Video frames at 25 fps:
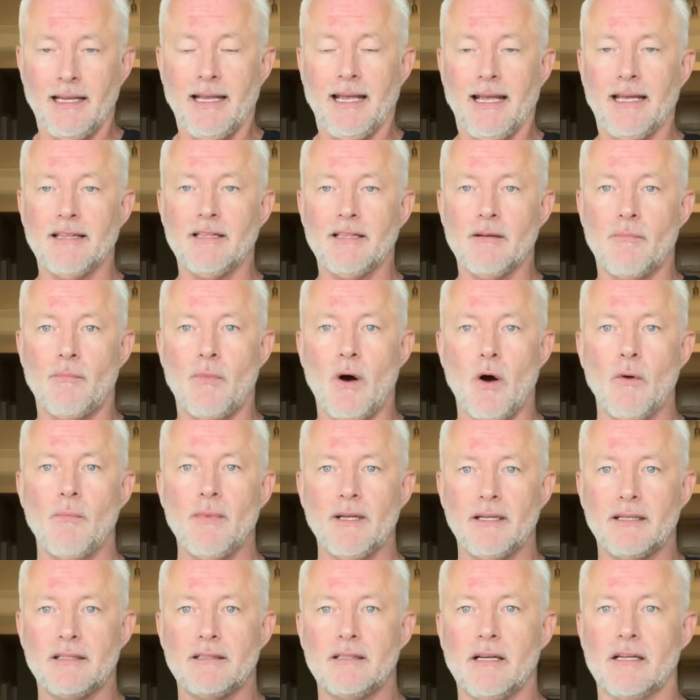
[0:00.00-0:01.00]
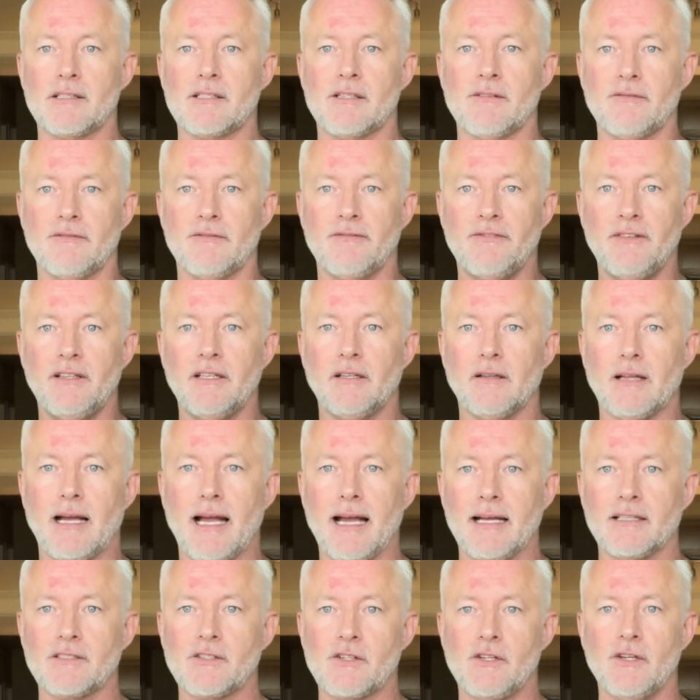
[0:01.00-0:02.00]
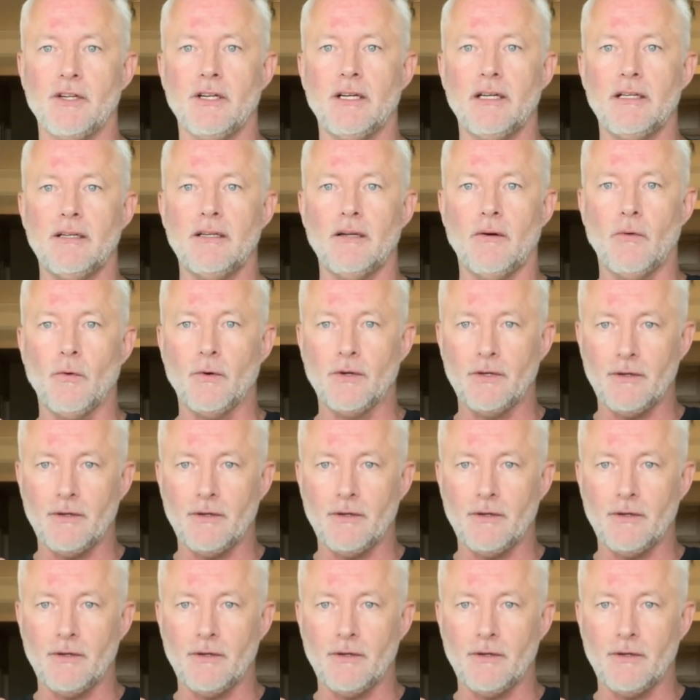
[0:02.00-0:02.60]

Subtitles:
And the moment it doesn't feel as good, or